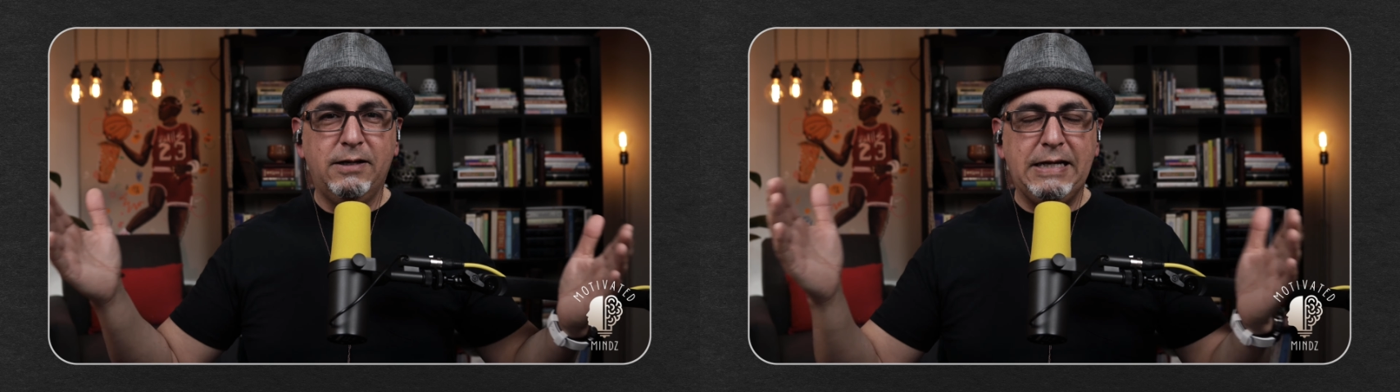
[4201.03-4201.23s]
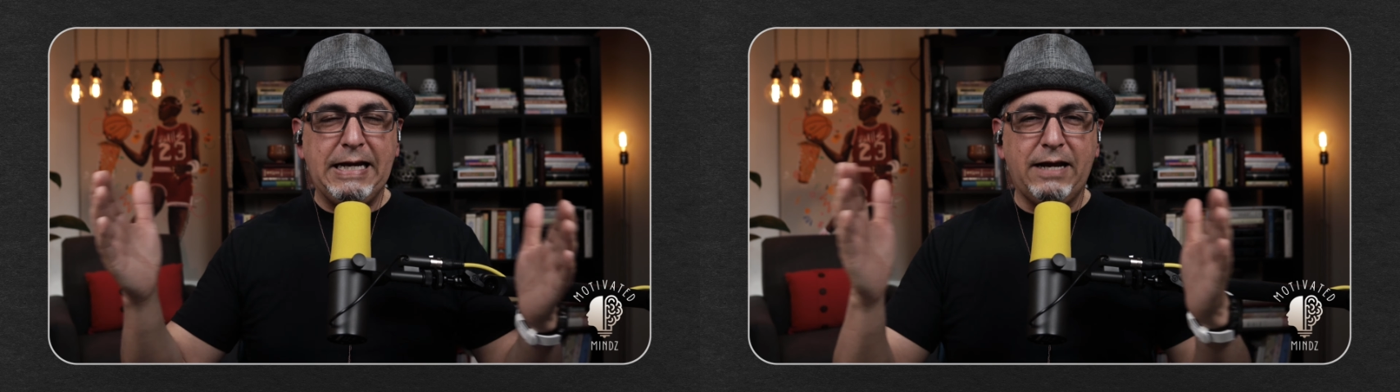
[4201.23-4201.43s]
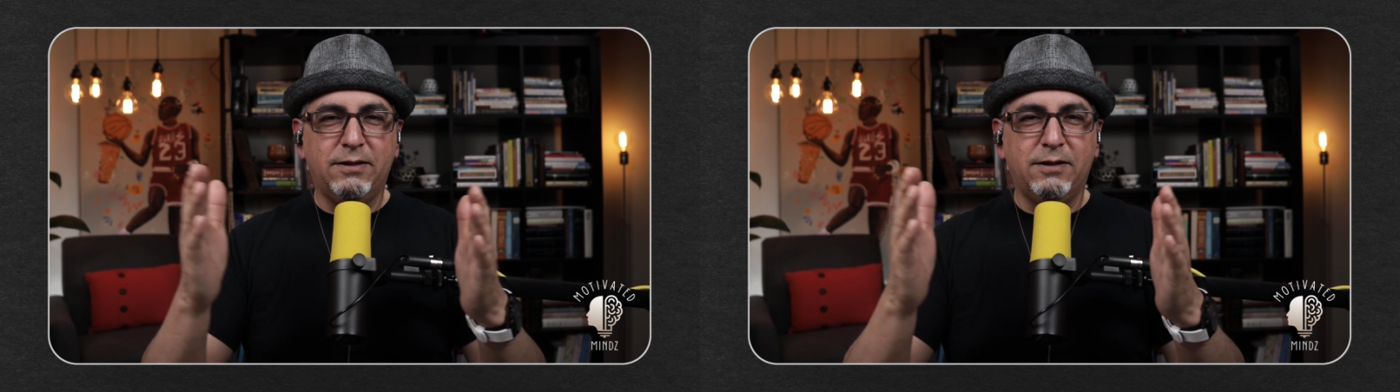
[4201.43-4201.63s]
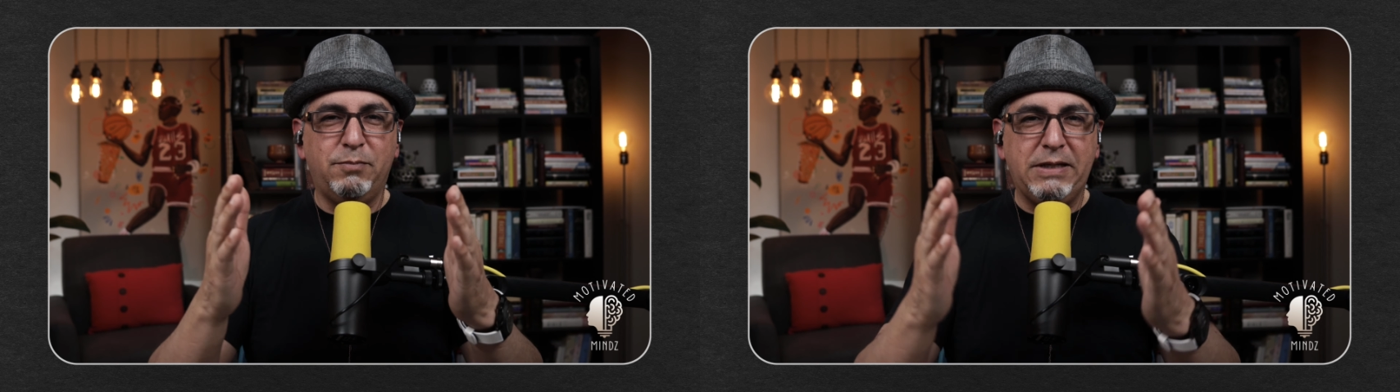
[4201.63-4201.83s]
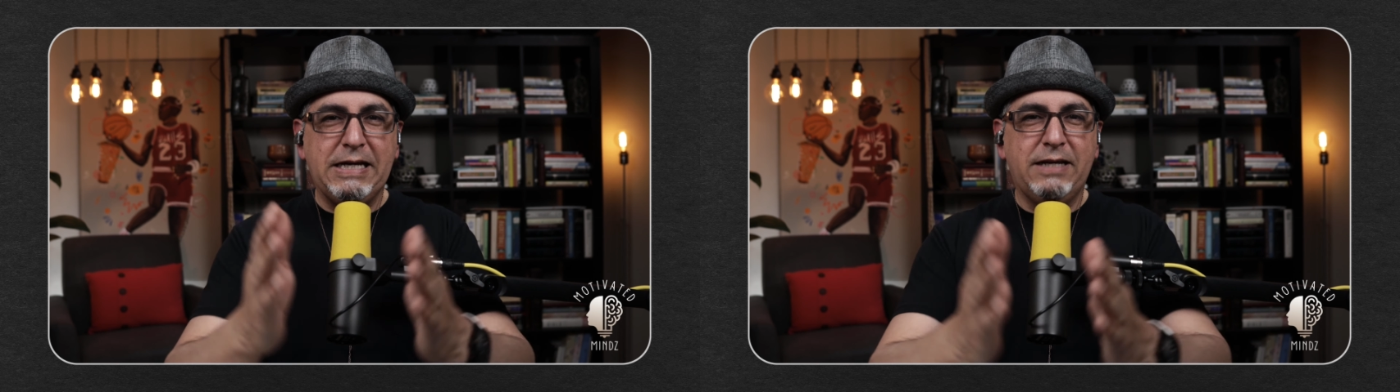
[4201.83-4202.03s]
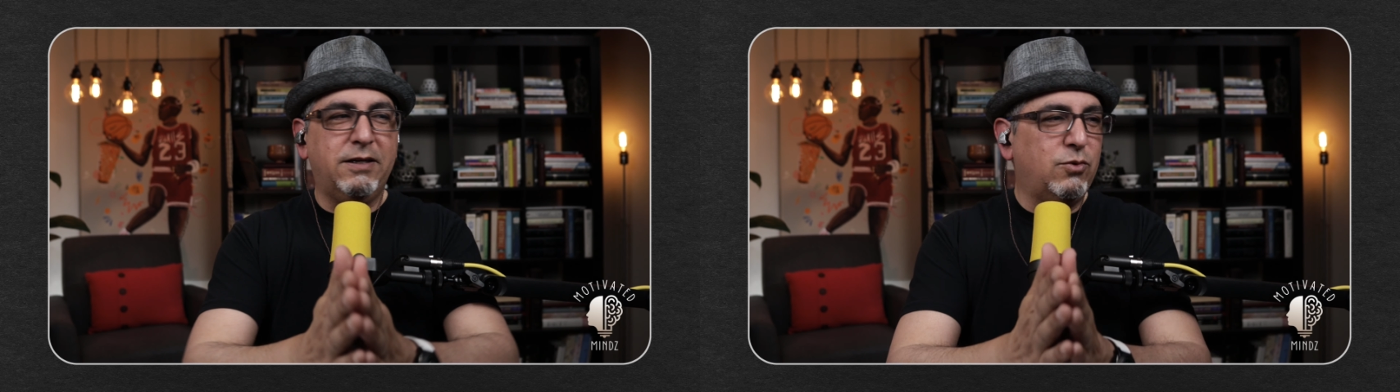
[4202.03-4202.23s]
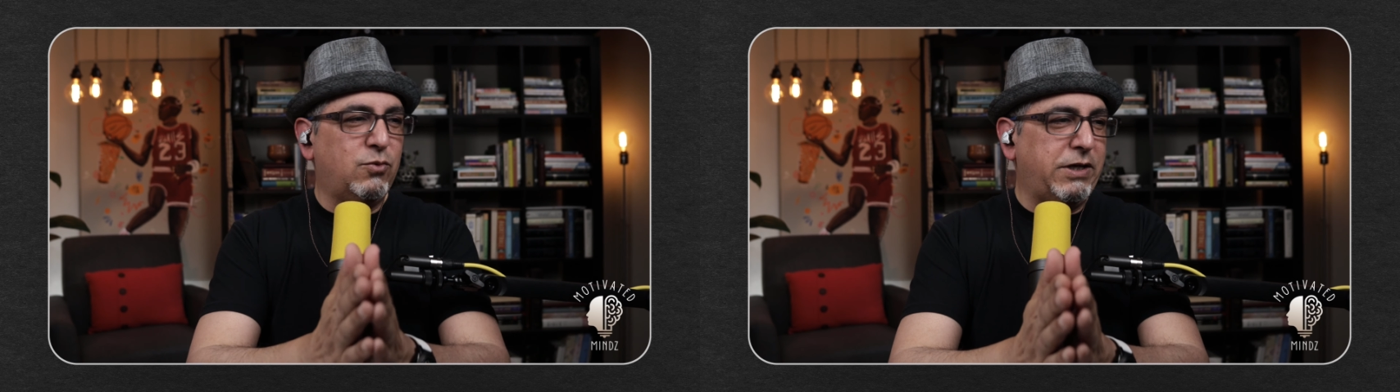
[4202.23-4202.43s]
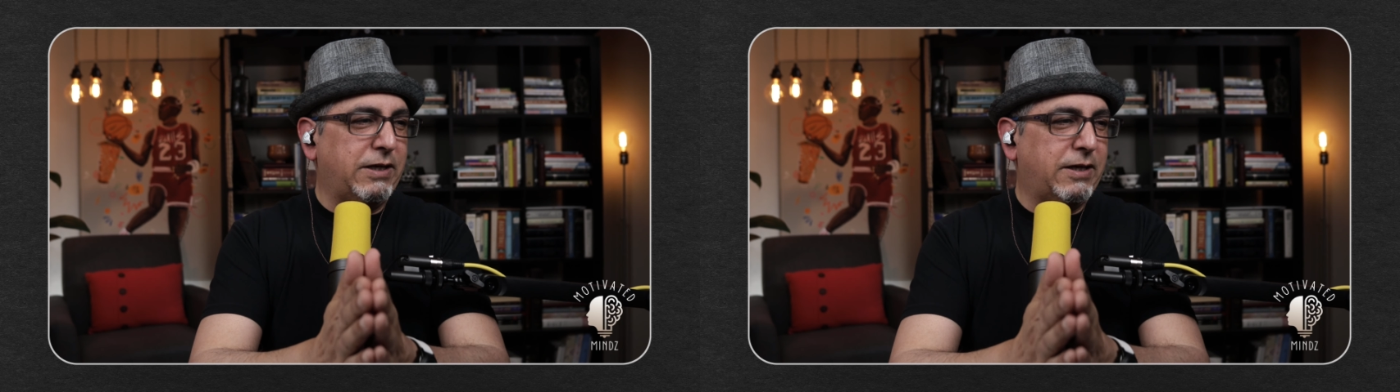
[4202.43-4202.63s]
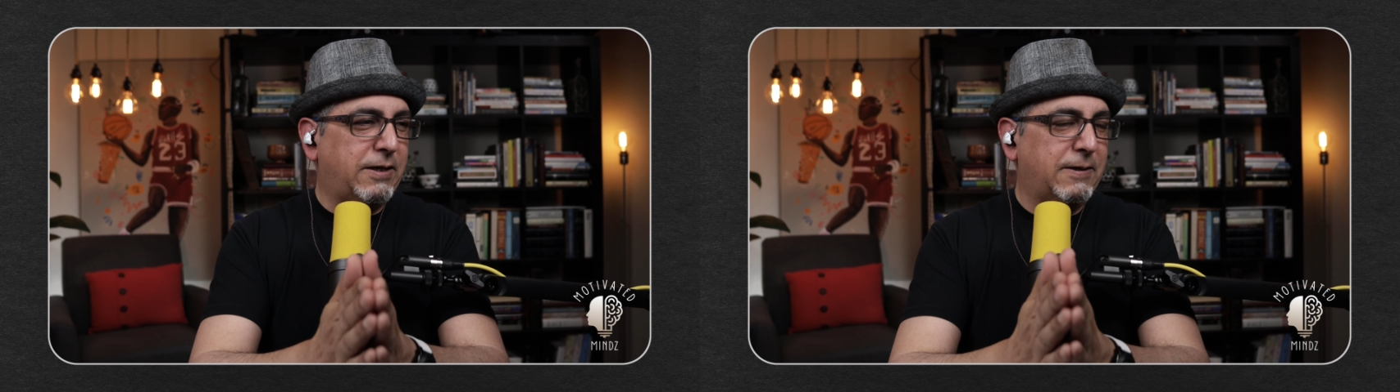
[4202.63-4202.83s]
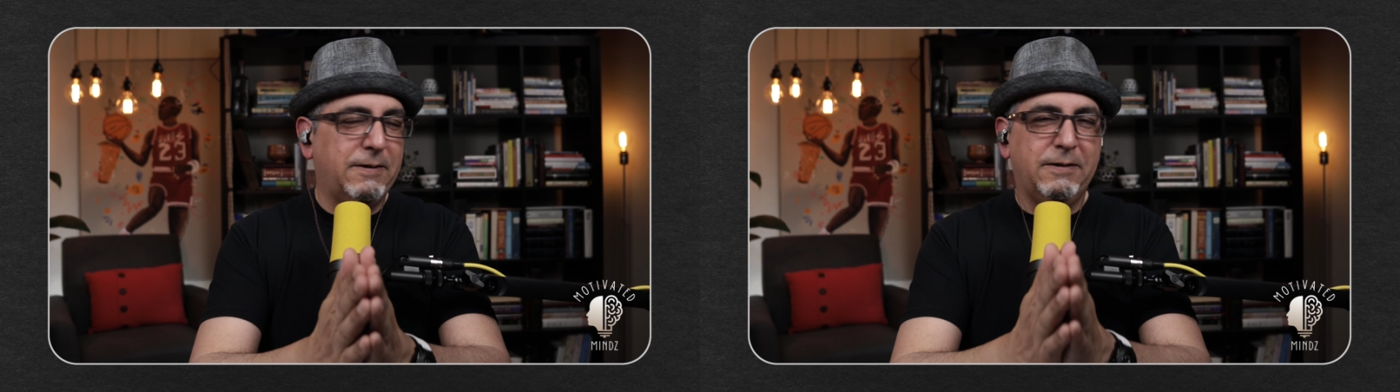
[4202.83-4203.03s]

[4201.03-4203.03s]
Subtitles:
and the beginning of the week